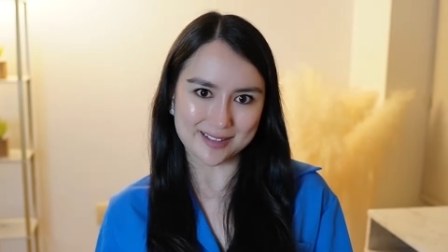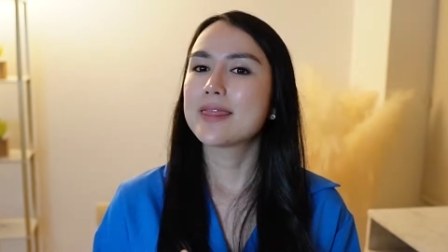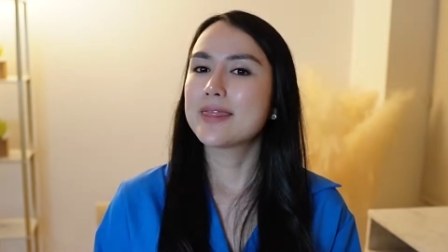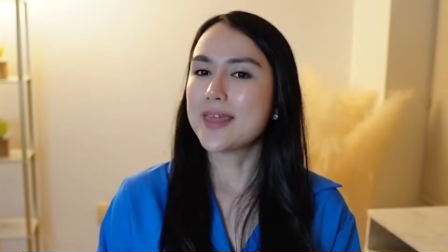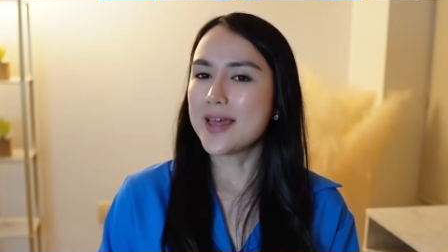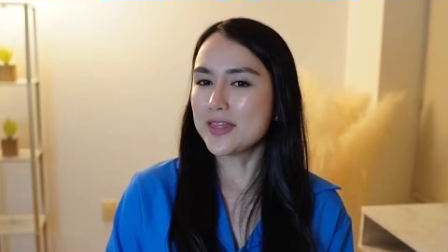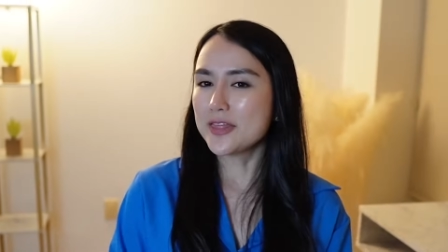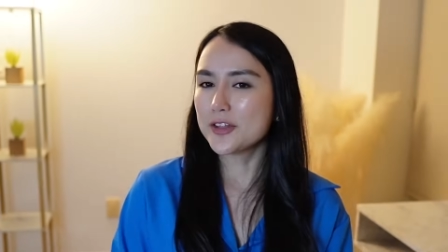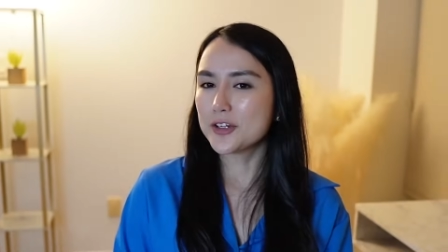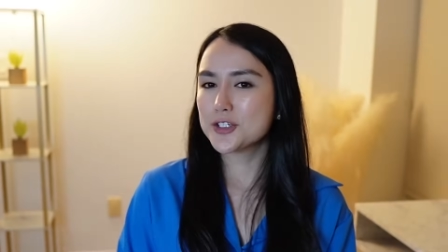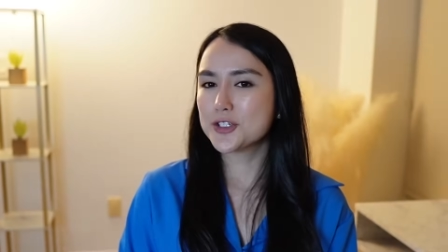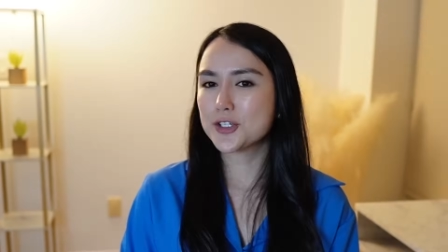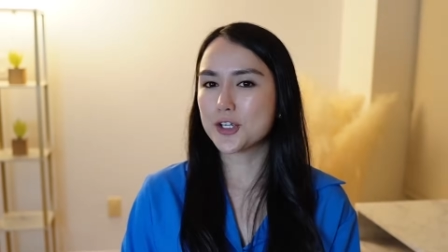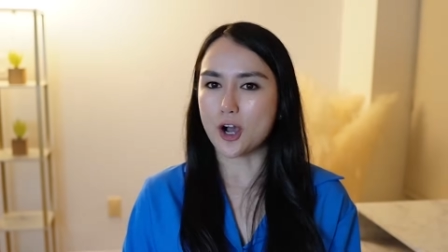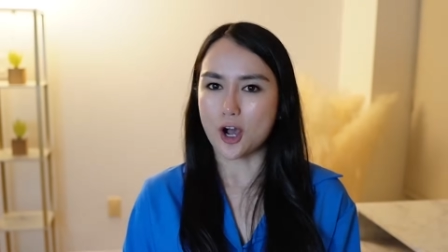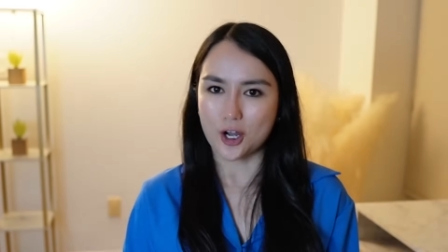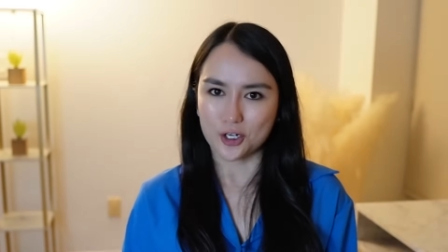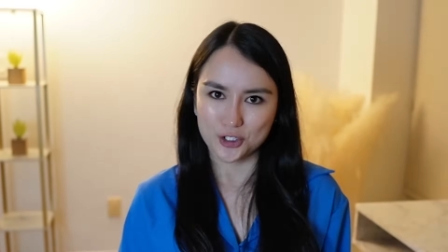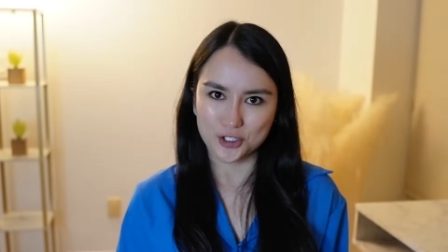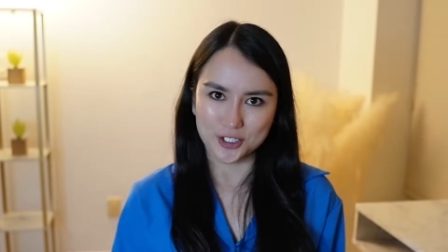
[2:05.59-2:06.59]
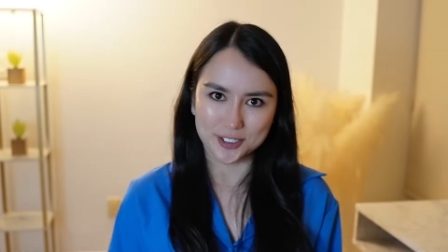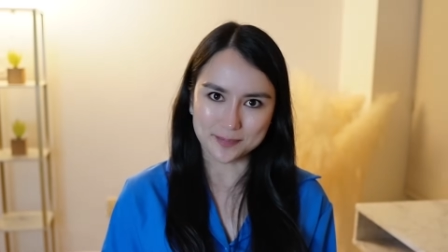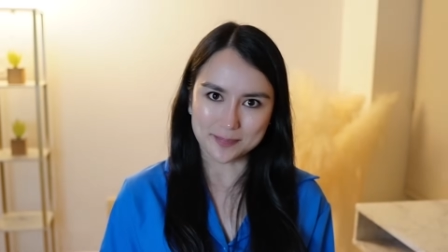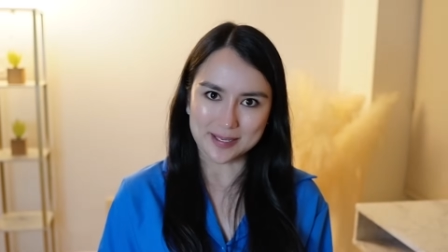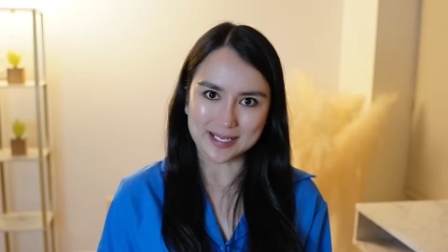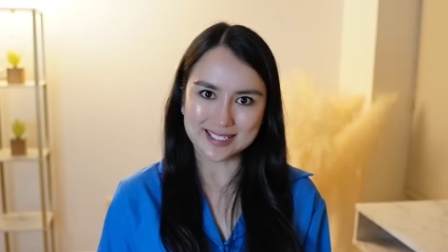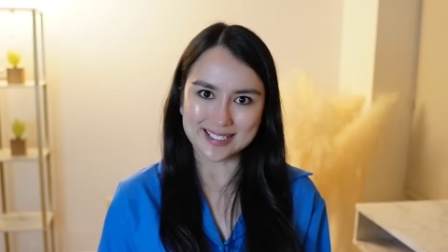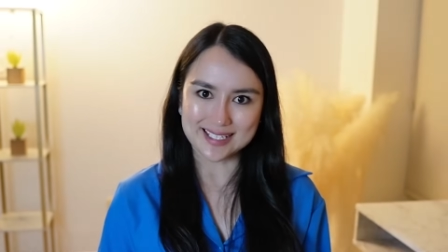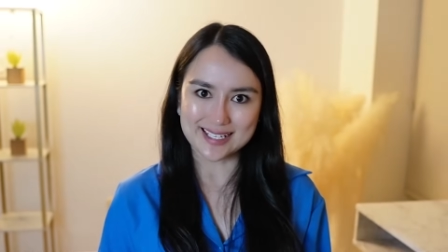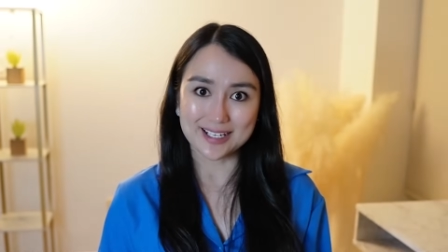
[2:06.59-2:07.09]
Then there's conscious
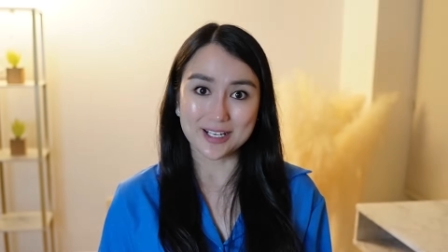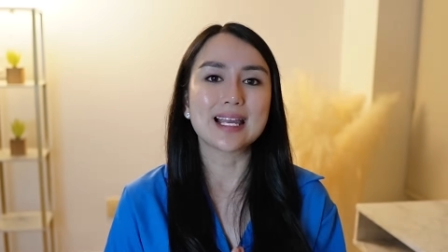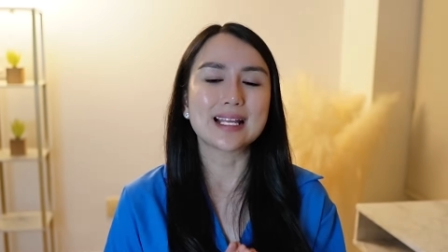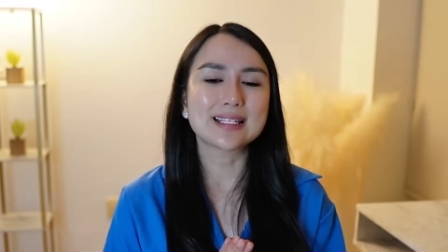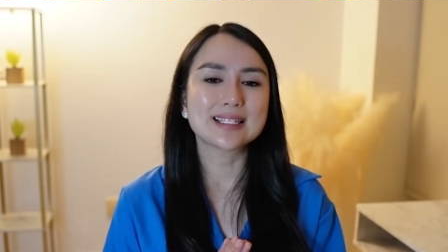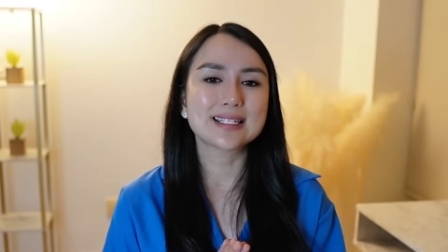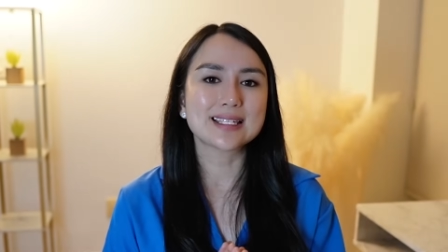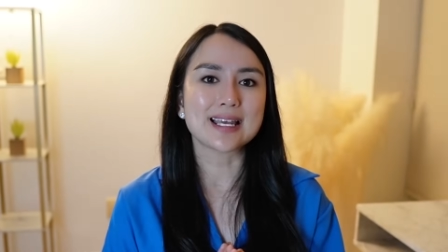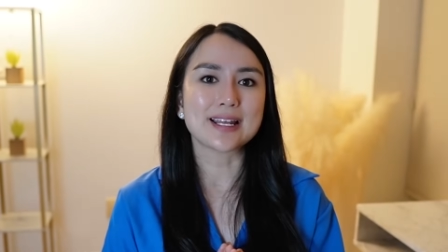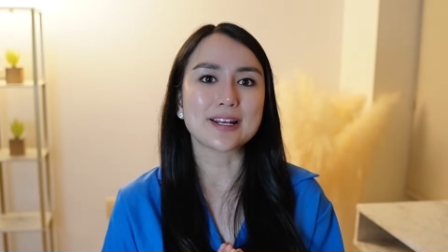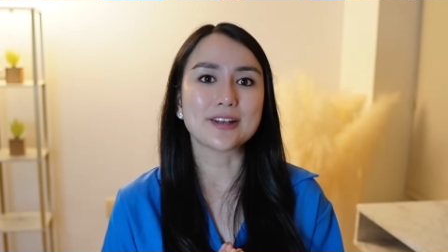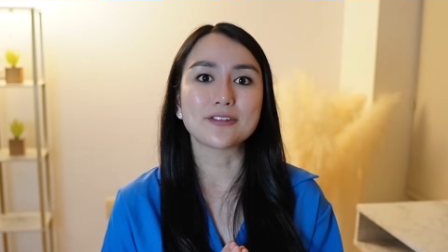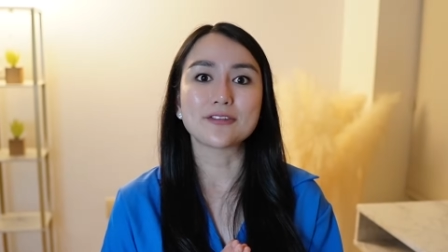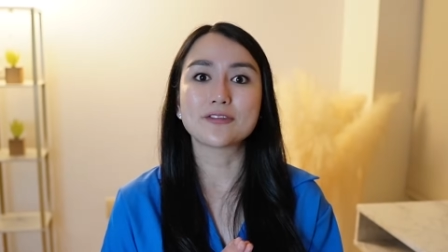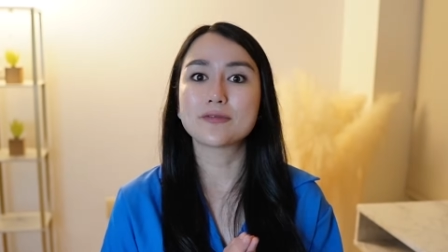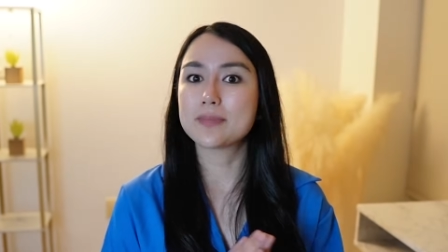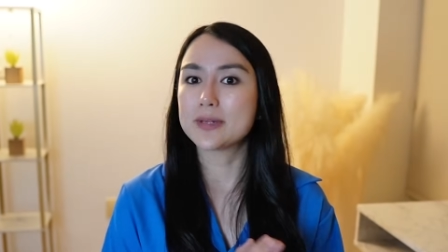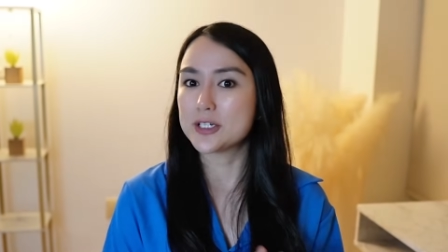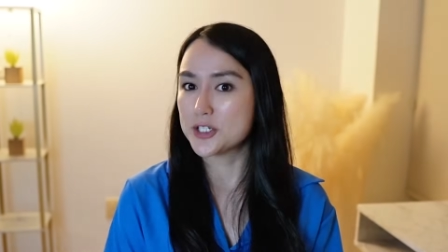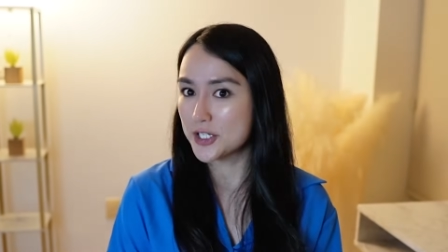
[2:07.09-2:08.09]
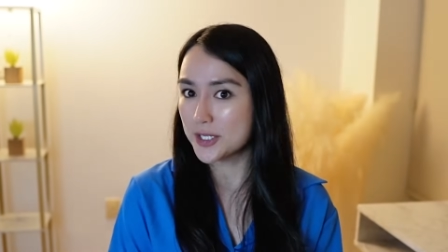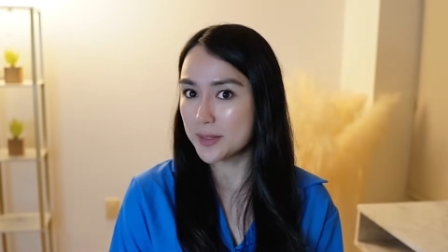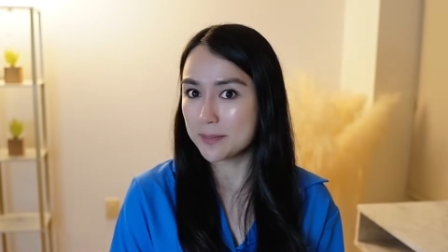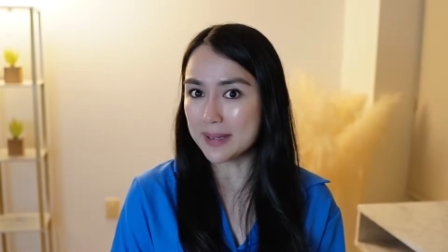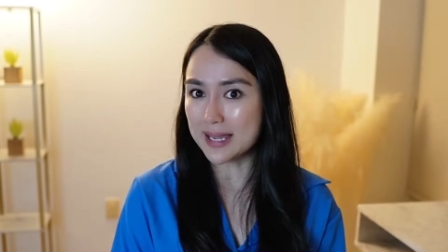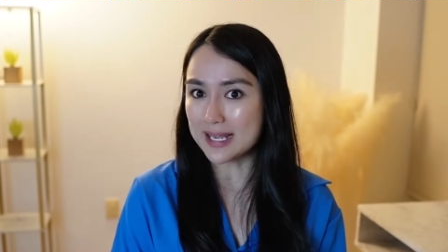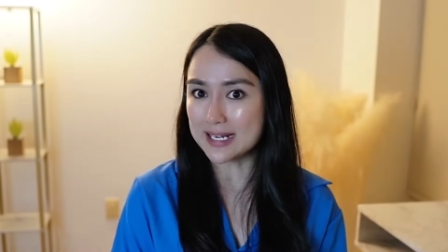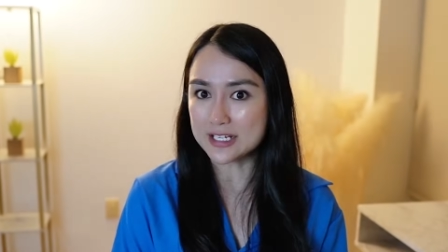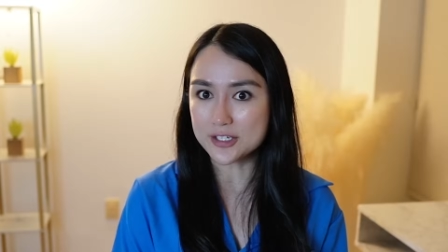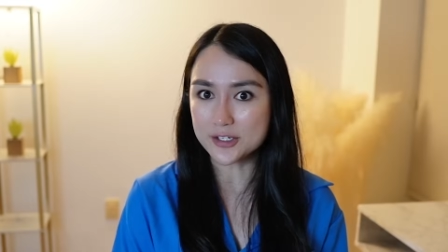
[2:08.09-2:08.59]
spending. Instead of pinching
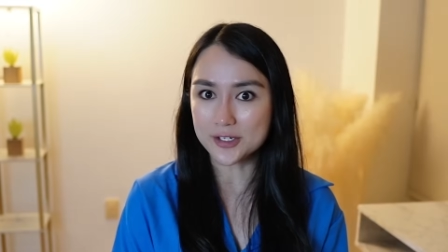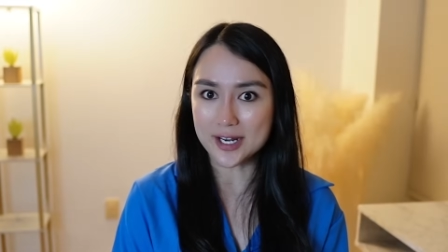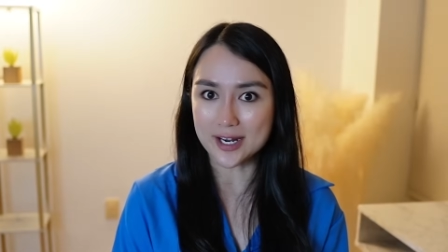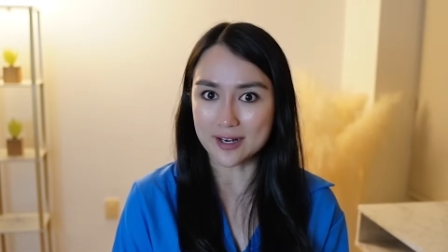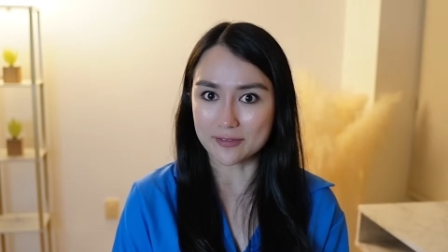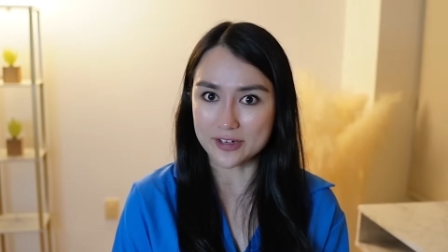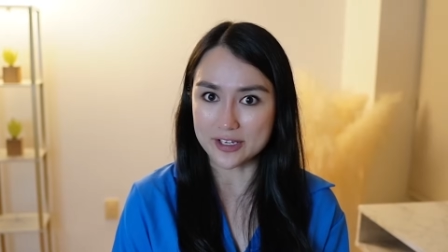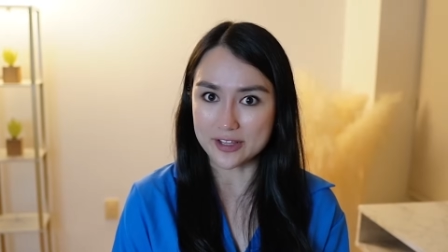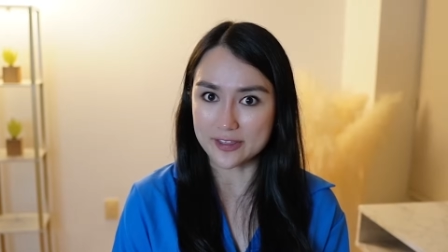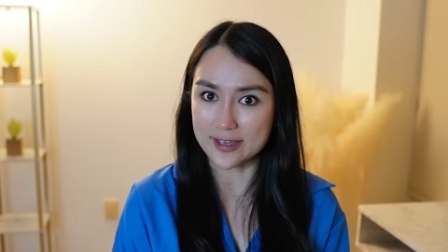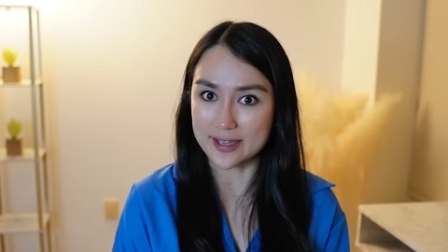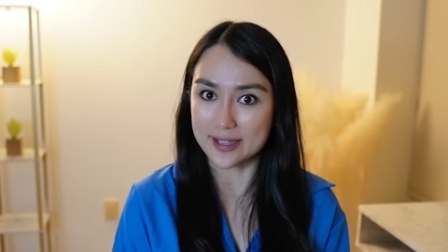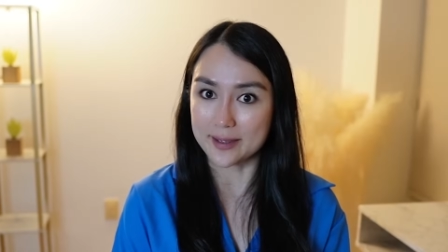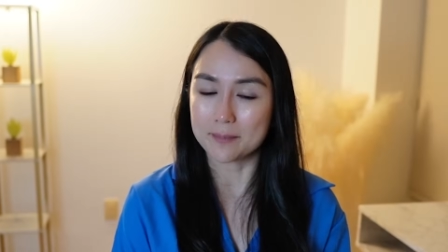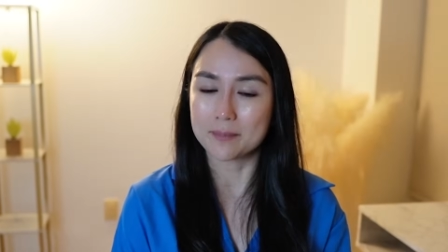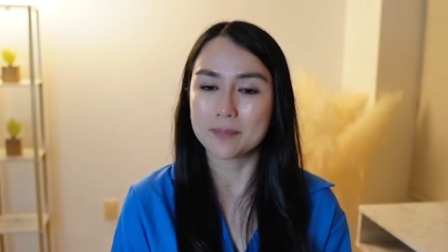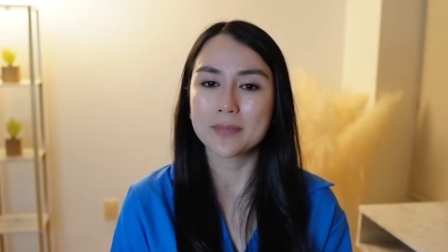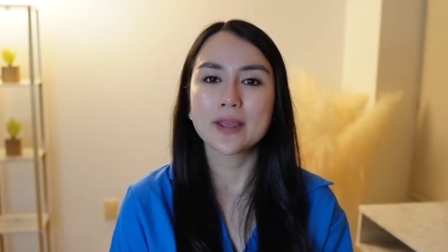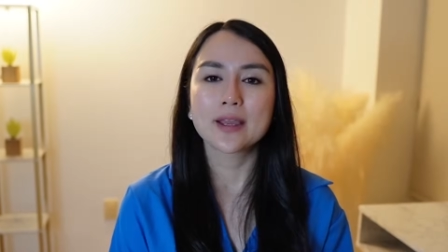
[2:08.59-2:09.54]
pennies on everything,